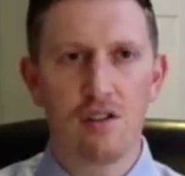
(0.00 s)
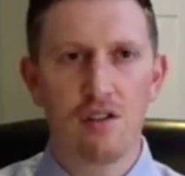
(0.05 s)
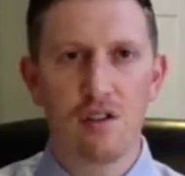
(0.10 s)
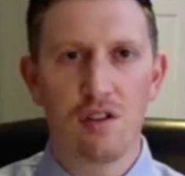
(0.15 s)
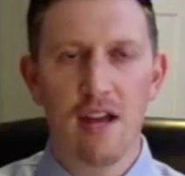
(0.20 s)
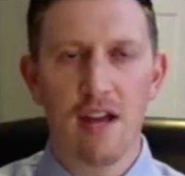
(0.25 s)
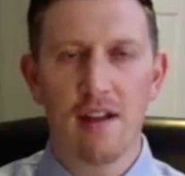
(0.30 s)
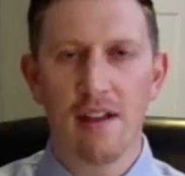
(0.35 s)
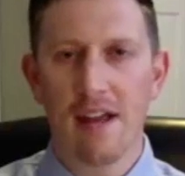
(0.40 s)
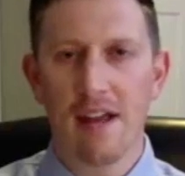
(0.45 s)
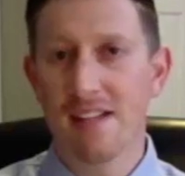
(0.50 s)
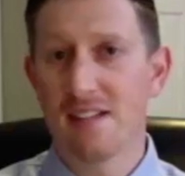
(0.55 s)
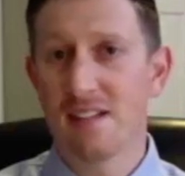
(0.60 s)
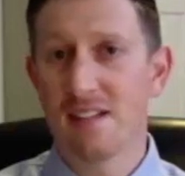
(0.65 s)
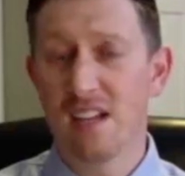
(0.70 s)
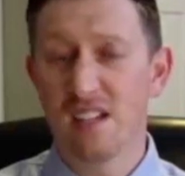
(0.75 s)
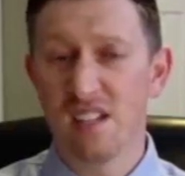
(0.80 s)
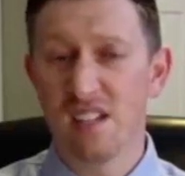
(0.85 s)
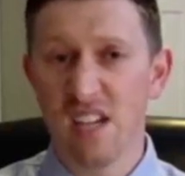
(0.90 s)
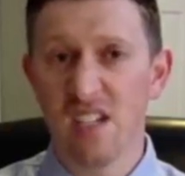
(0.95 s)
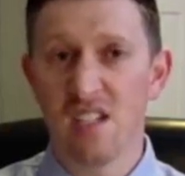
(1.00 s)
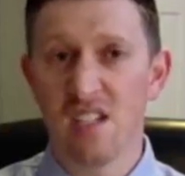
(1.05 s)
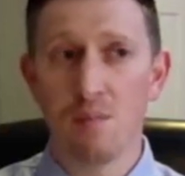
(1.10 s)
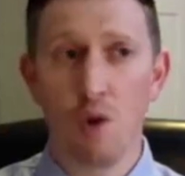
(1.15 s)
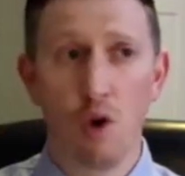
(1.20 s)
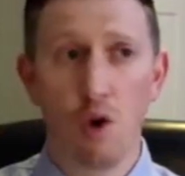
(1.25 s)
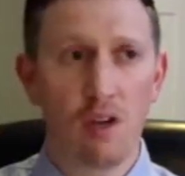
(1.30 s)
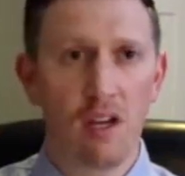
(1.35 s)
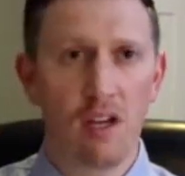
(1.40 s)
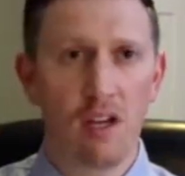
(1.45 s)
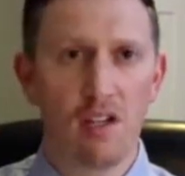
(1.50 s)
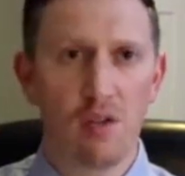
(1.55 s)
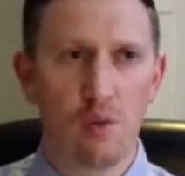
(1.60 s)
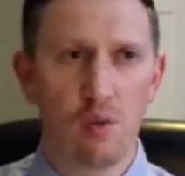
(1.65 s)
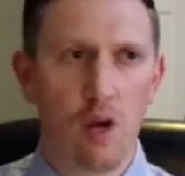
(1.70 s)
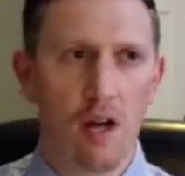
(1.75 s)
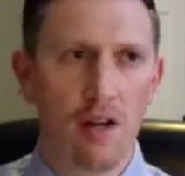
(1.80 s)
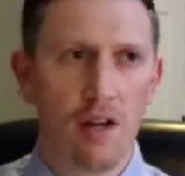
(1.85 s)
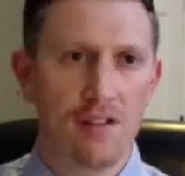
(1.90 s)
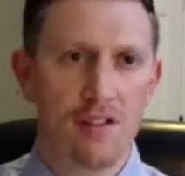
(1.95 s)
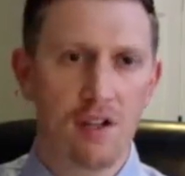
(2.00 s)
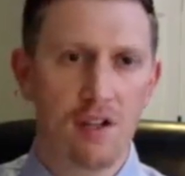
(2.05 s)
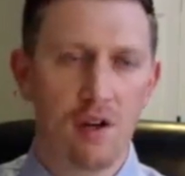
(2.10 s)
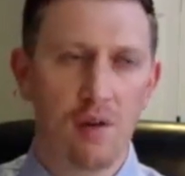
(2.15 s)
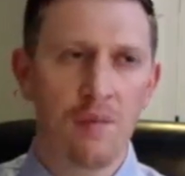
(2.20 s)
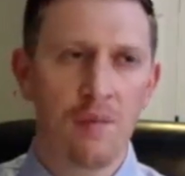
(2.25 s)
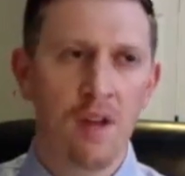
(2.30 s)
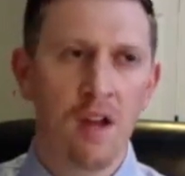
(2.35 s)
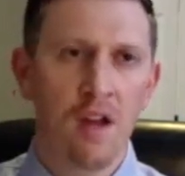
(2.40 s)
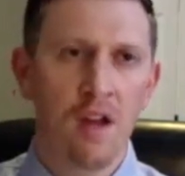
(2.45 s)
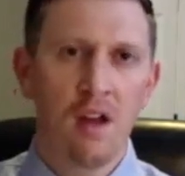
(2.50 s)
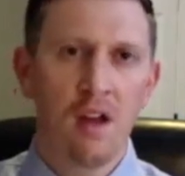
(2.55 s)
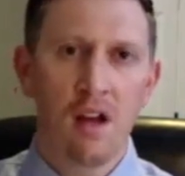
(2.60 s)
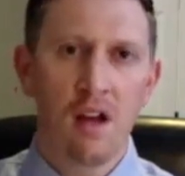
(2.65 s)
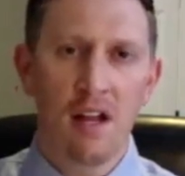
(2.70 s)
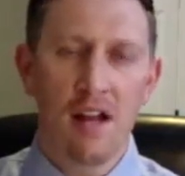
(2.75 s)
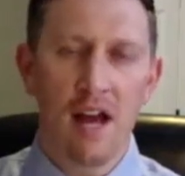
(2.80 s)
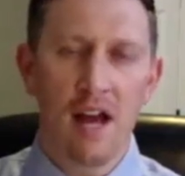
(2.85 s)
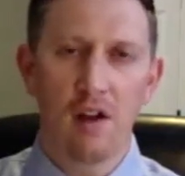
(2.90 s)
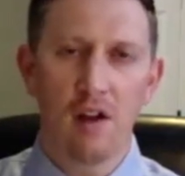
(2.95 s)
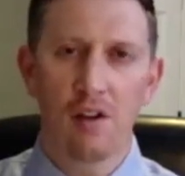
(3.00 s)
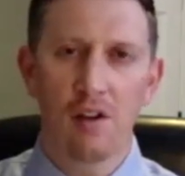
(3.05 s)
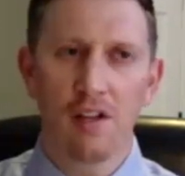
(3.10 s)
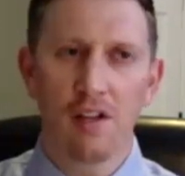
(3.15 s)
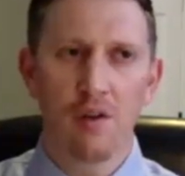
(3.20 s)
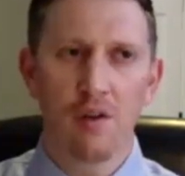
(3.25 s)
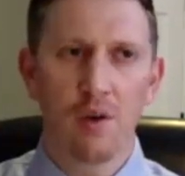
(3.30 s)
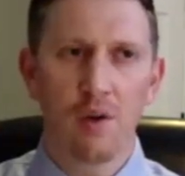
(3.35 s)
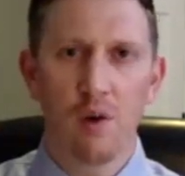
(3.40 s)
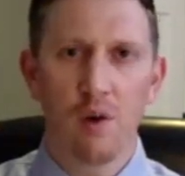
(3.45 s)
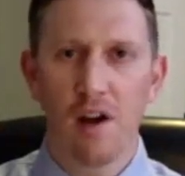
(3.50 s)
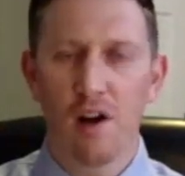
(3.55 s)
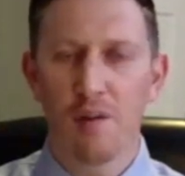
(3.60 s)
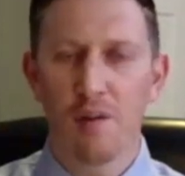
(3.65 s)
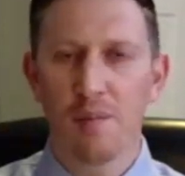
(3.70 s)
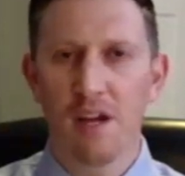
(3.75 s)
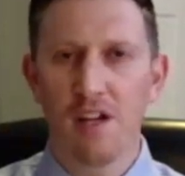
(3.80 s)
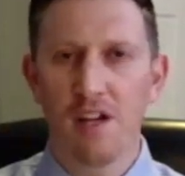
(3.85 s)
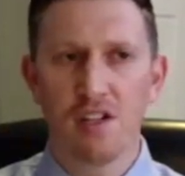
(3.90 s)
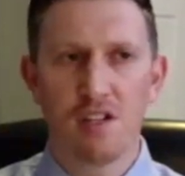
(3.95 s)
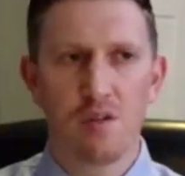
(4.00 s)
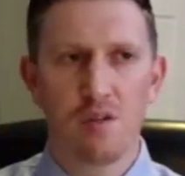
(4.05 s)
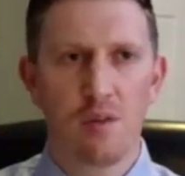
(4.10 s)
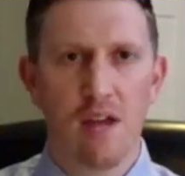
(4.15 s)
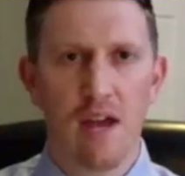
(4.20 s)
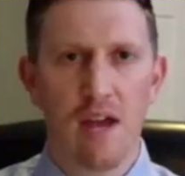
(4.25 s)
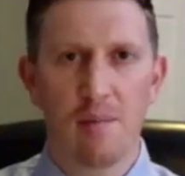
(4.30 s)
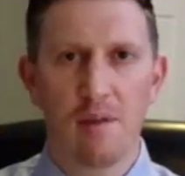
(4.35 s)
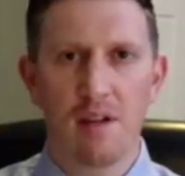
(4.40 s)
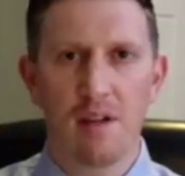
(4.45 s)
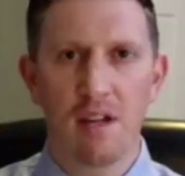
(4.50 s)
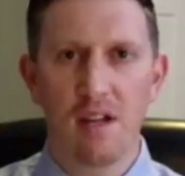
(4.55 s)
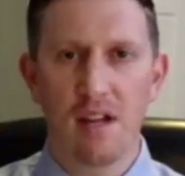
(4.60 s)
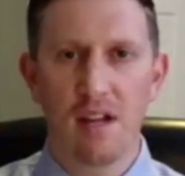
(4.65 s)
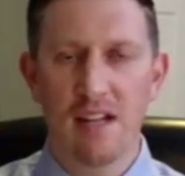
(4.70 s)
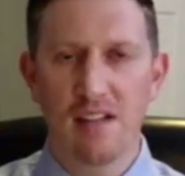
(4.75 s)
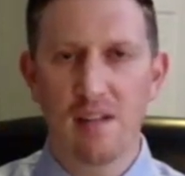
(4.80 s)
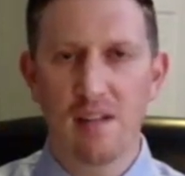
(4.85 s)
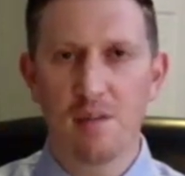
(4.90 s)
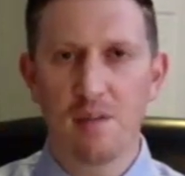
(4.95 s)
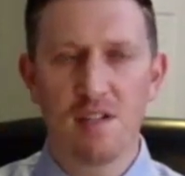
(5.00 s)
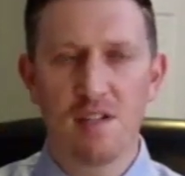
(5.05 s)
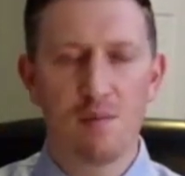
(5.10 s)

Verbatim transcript: So that, that's things like smoking as well. So not only do we want our patients with I B D not to be